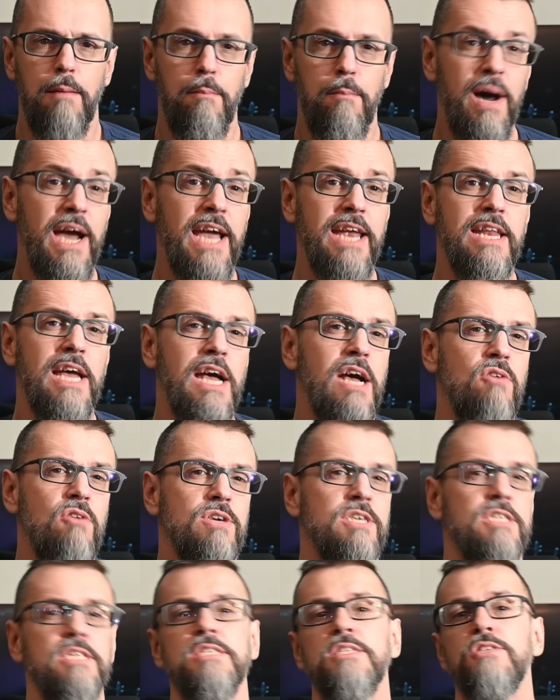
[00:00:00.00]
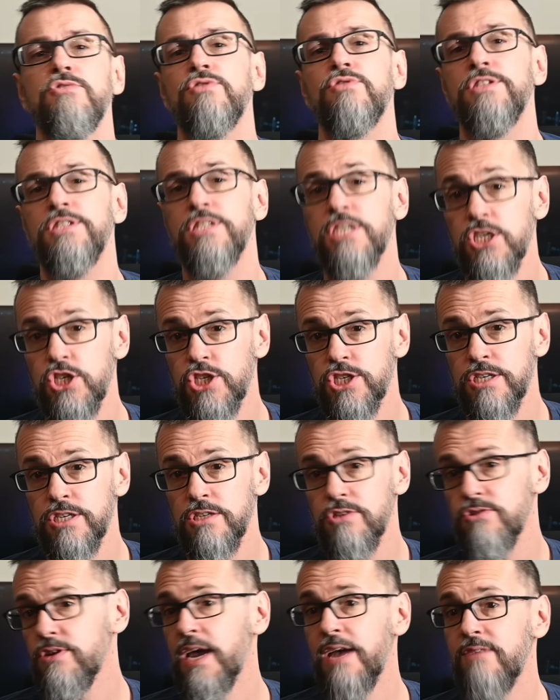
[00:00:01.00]
By now it is
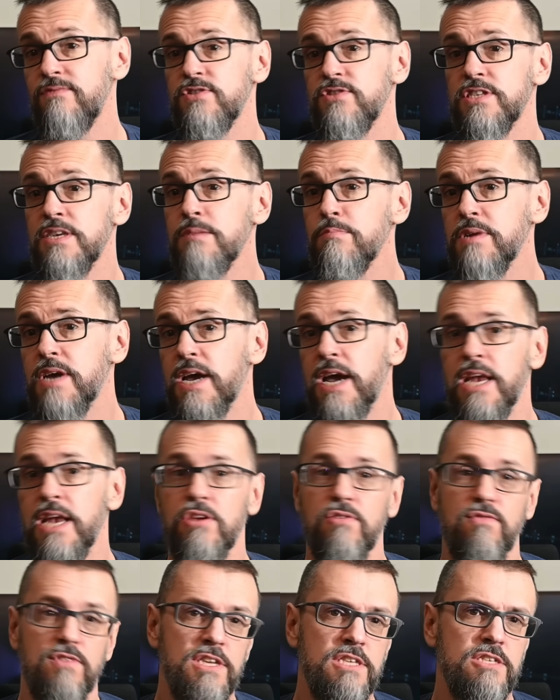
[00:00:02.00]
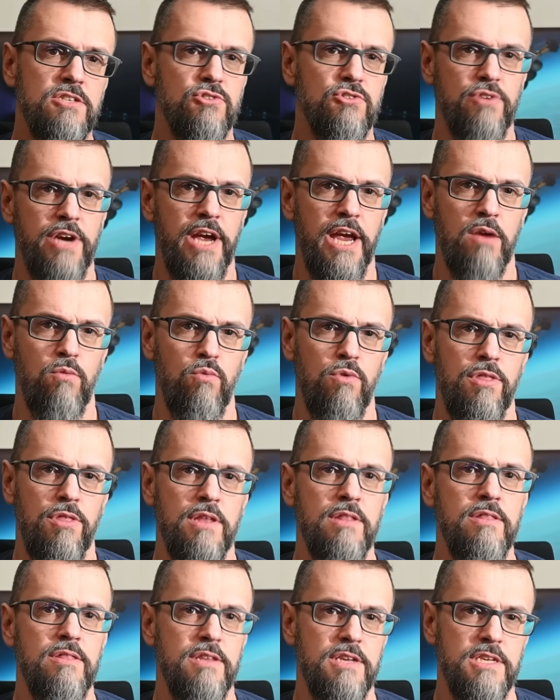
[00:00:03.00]
tradition to have some kind of Easter egg
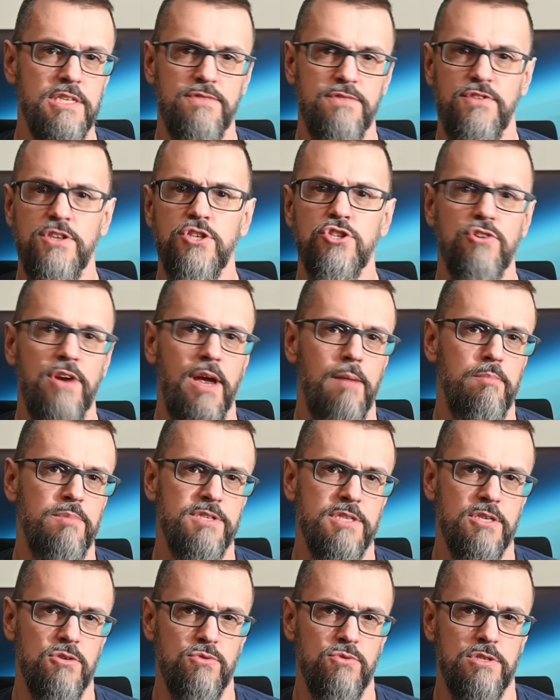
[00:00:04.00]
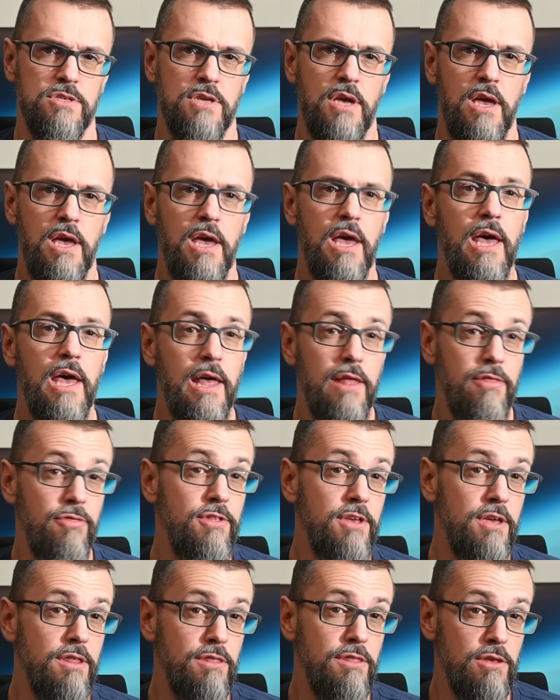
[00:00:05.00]
within these feature episodes.
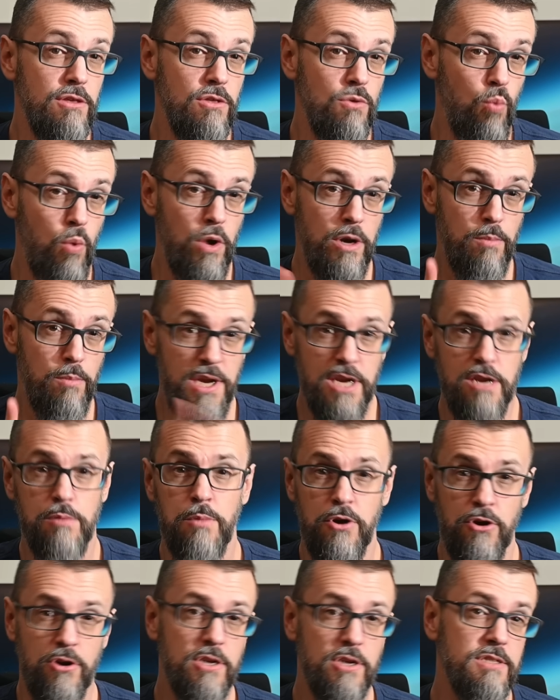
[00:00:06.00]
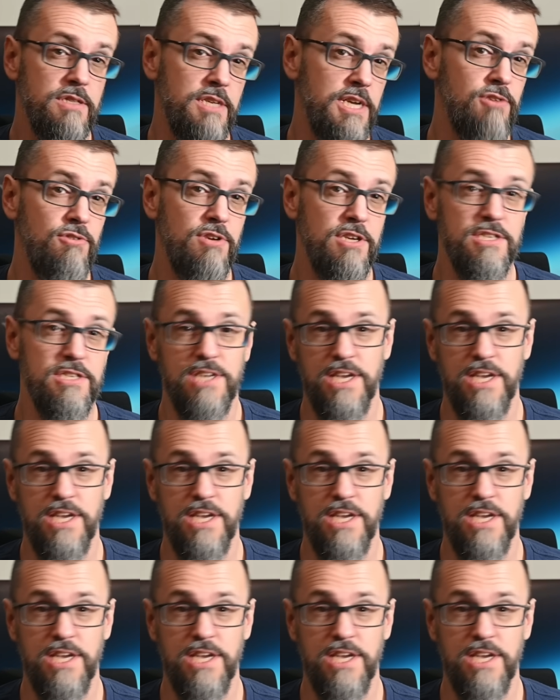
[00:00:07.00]
Near the 1 minute mark there is